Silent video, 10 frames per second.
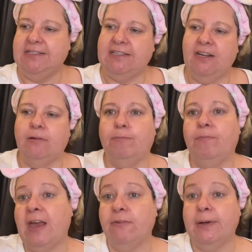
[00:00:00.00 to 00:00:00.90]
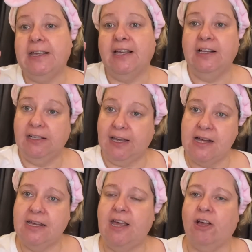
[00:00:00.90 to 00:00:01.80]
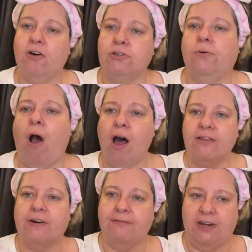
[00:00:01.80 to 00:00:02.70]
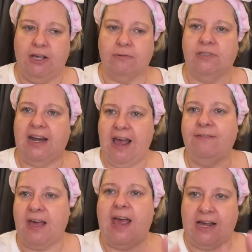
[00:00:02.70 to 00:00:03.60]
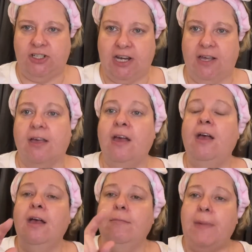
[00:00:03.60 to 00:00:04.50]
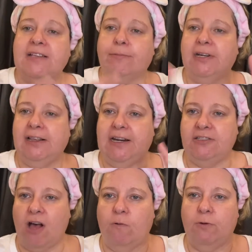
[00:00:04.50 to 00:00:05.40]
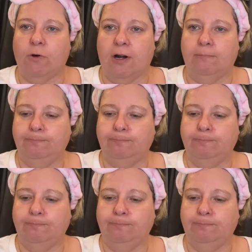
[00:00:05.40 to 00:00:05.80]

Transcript: then everybody can click on it and go to all of our videos that have that hashtag Mask Monday Ladies, all one word.